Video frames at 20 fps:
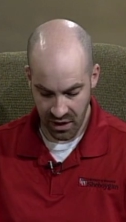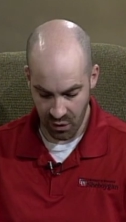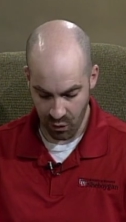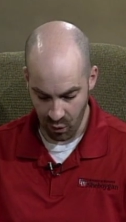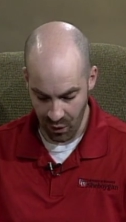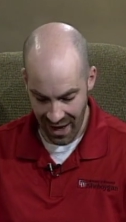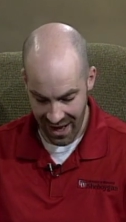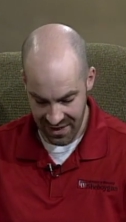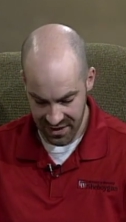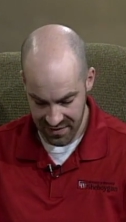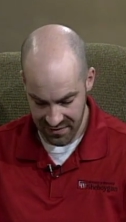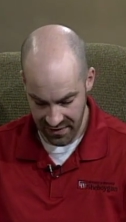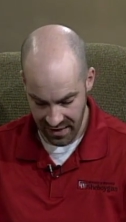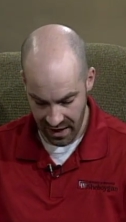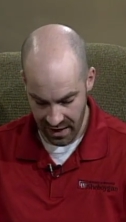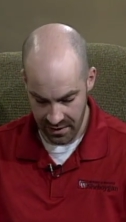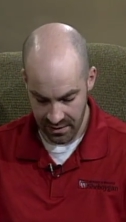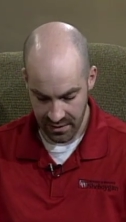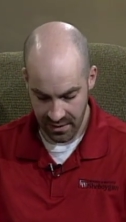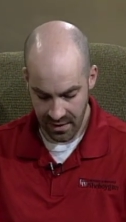
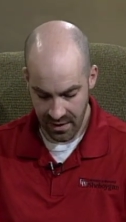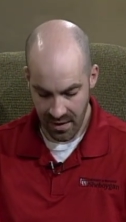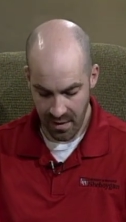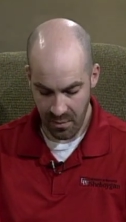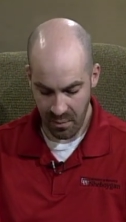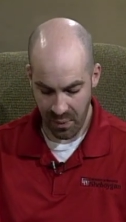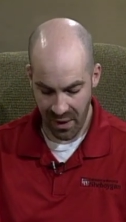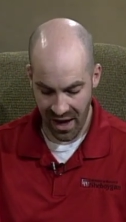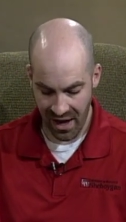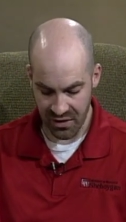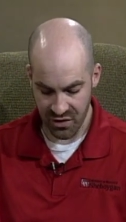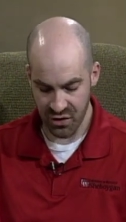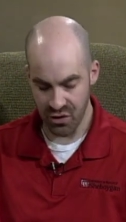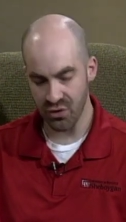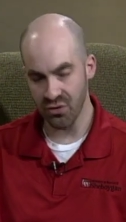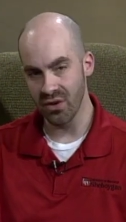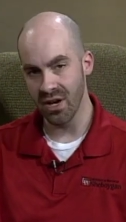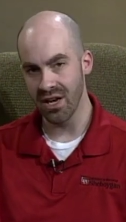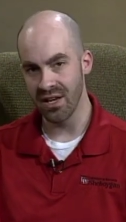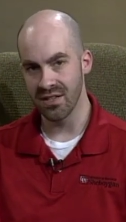grass-fed,
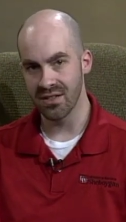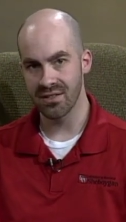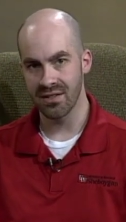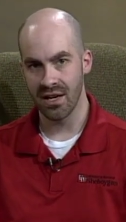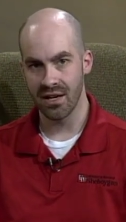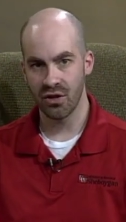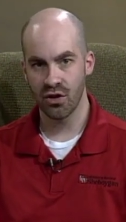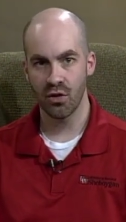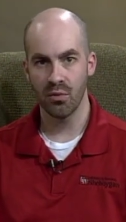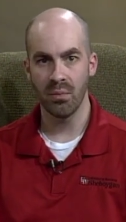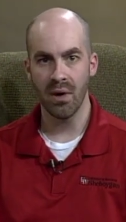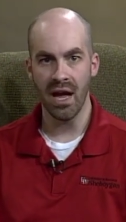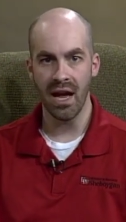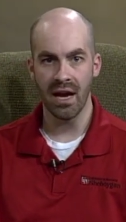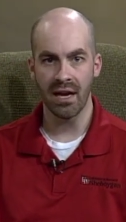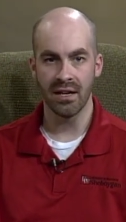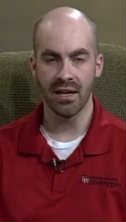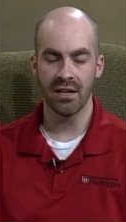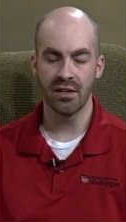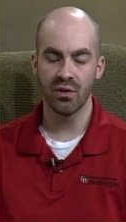pasture raised and
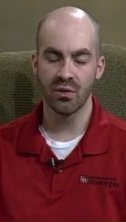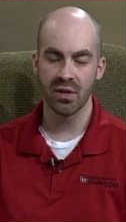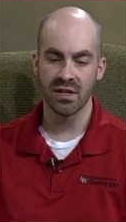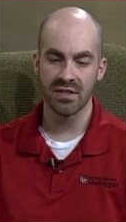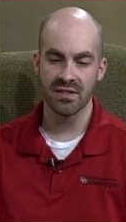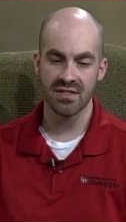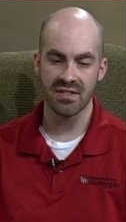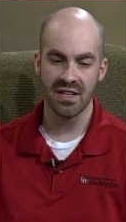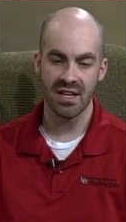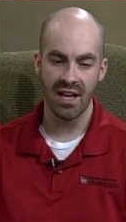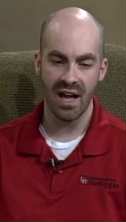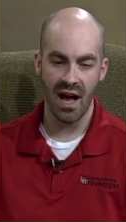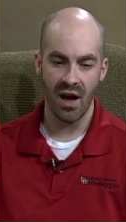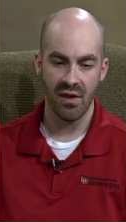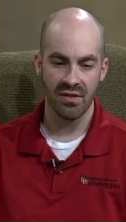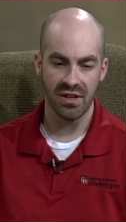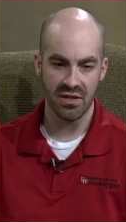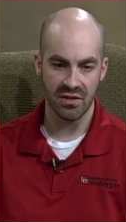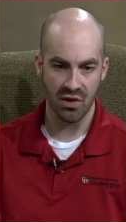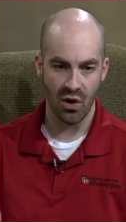humane. And you can see
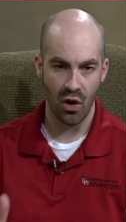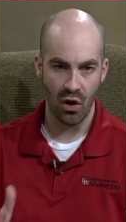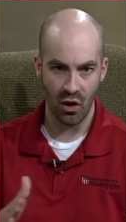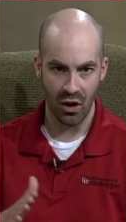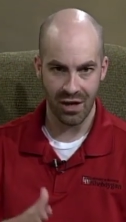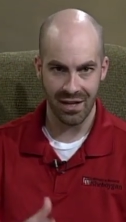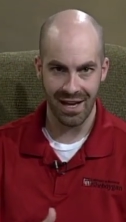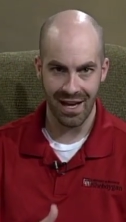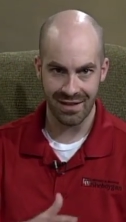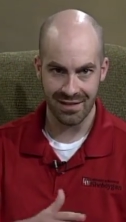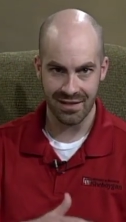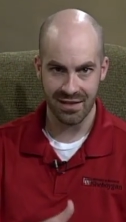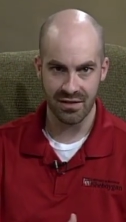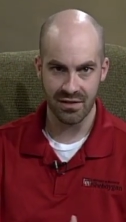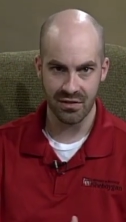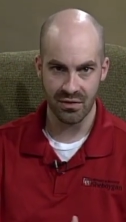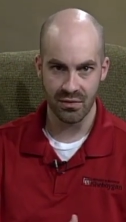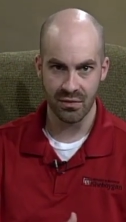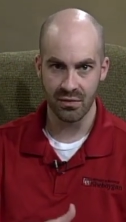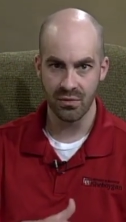how these all connect
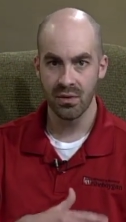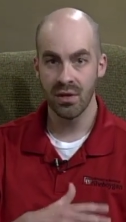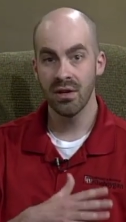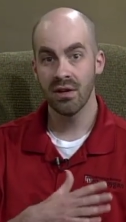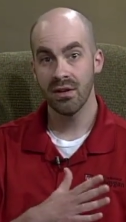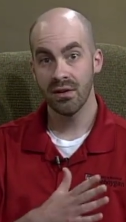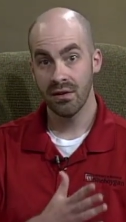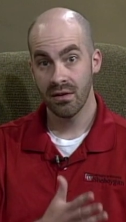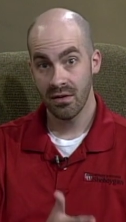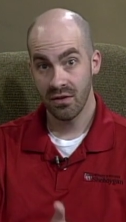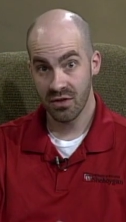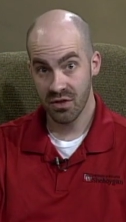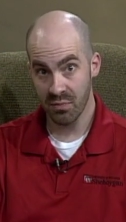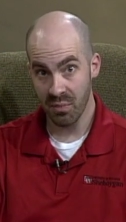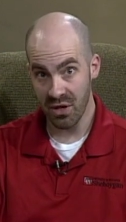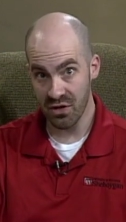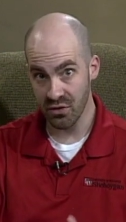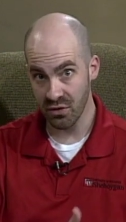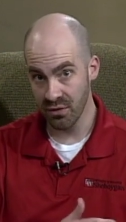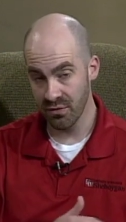into,
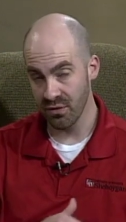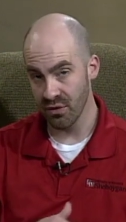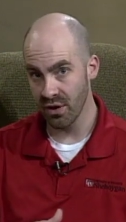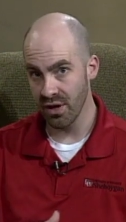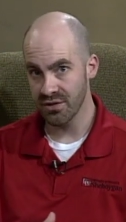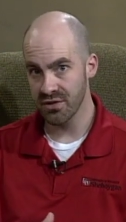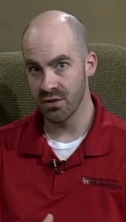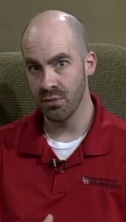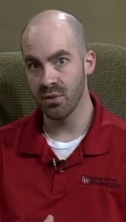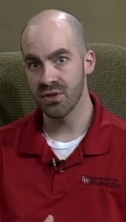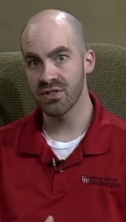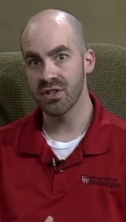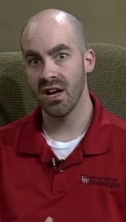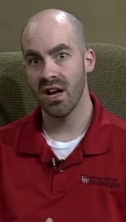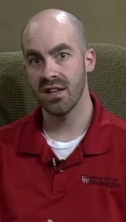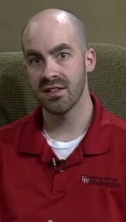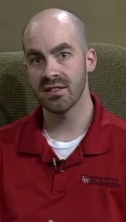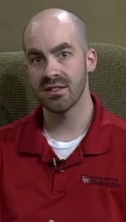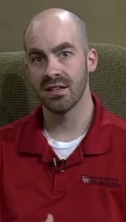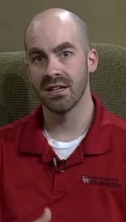especially for us in
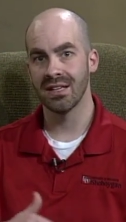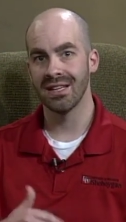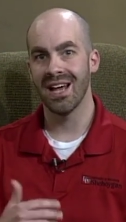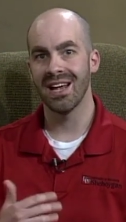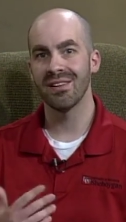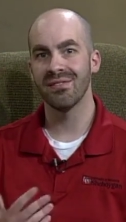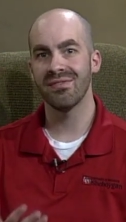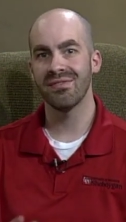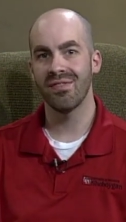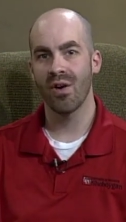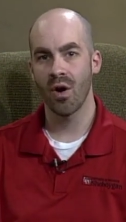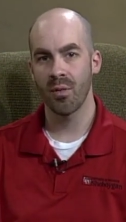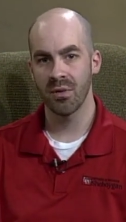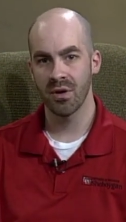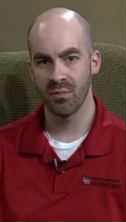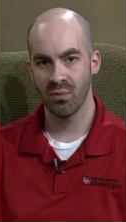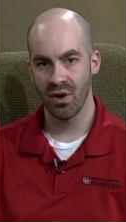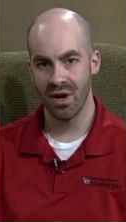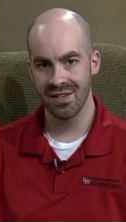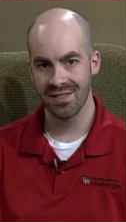Wisconsin, a lot of
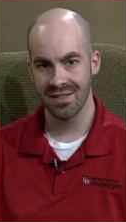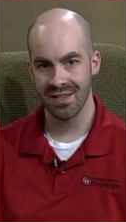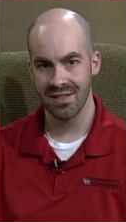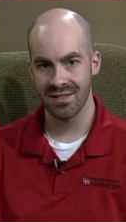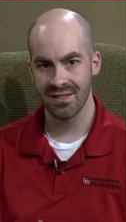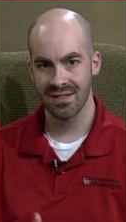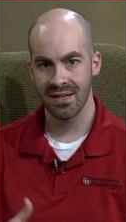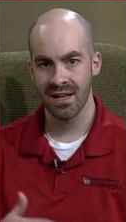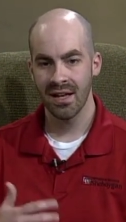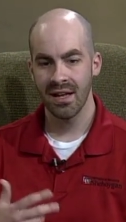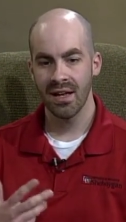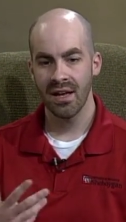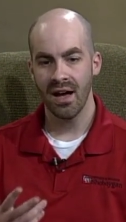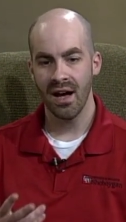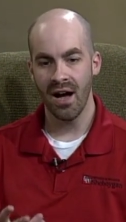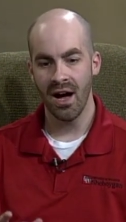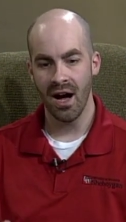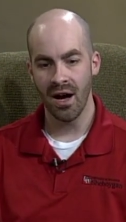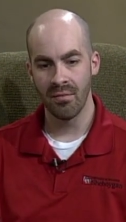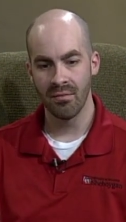farming process,
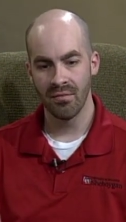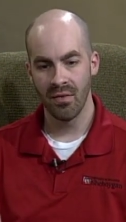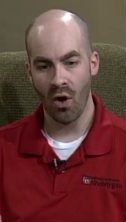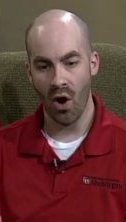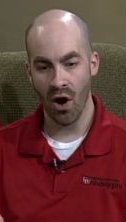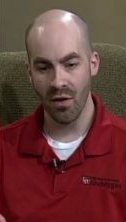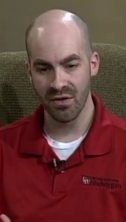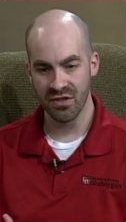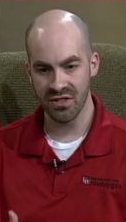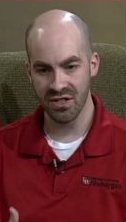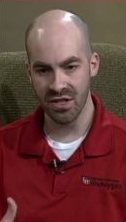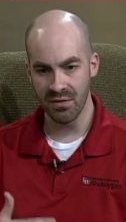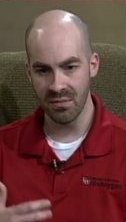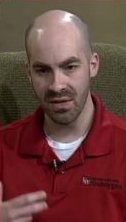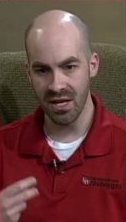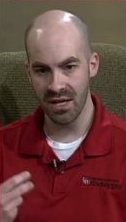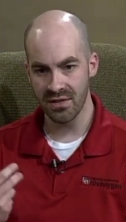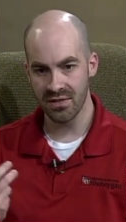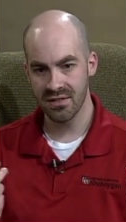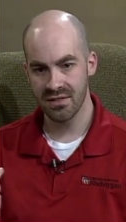um, harvesting
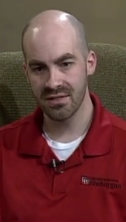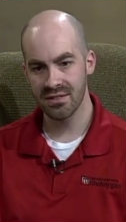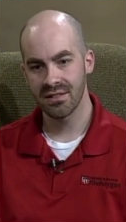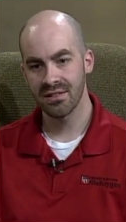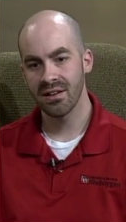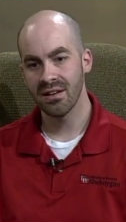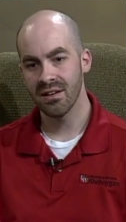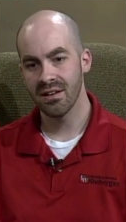meats,